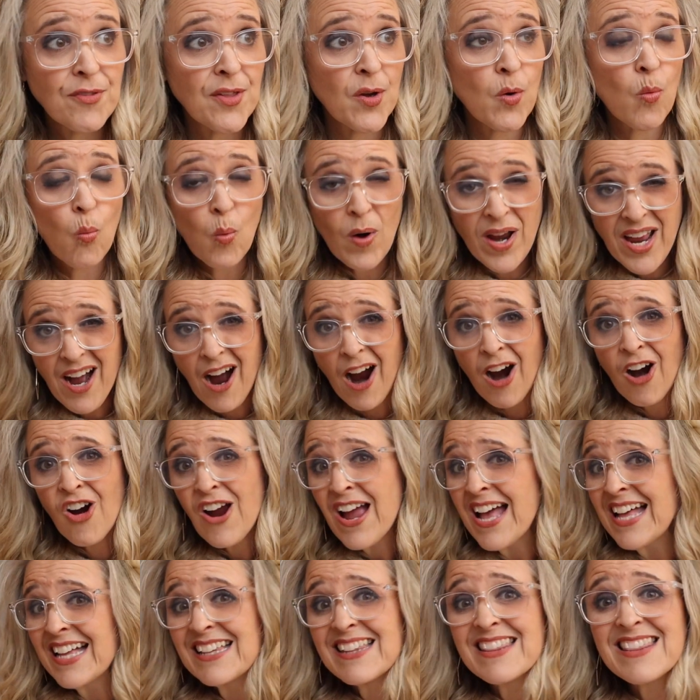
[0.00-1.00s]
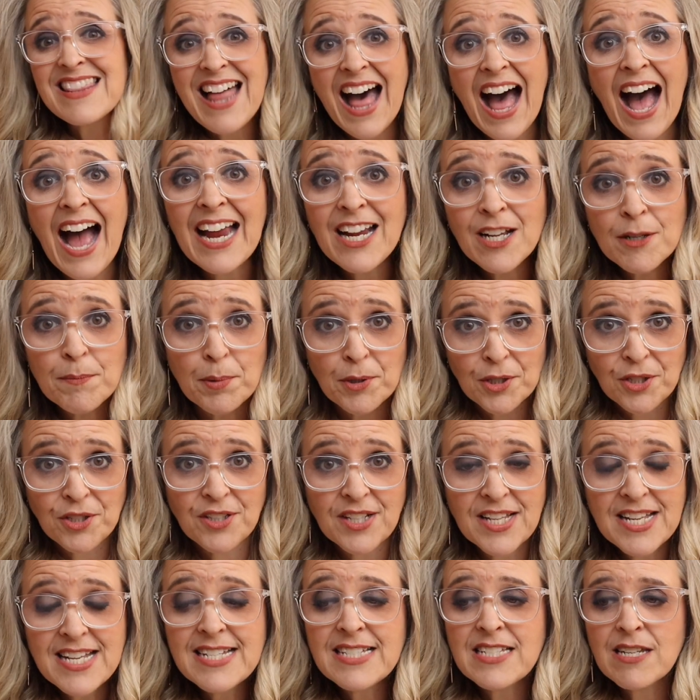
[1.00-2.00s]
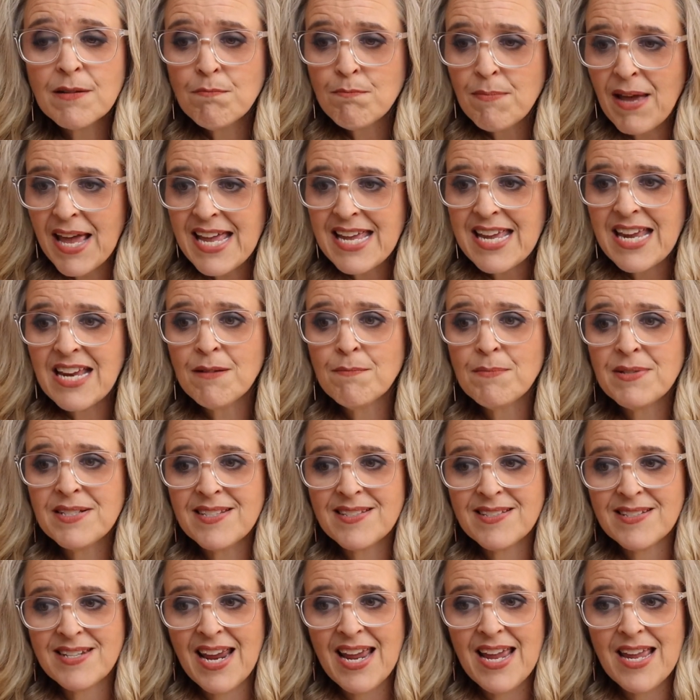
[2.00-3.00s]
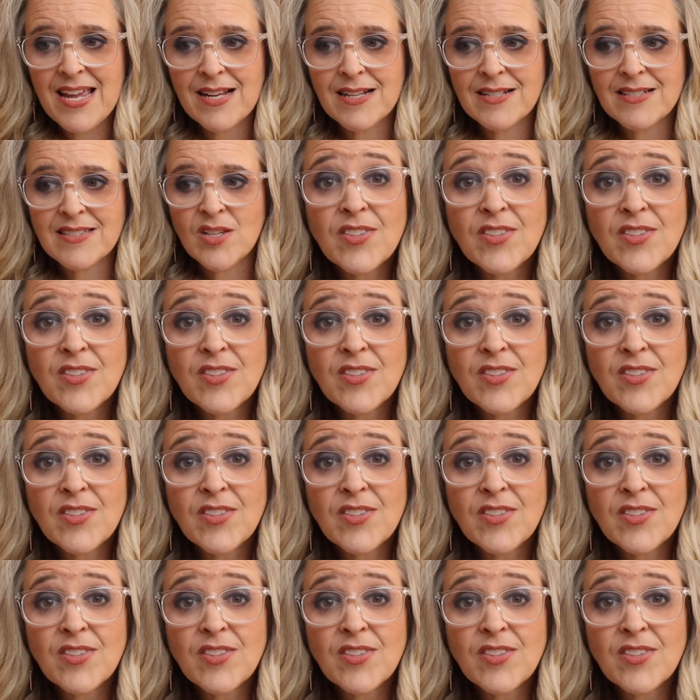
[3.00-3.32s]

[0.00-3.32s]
that we are liable to making mistakes,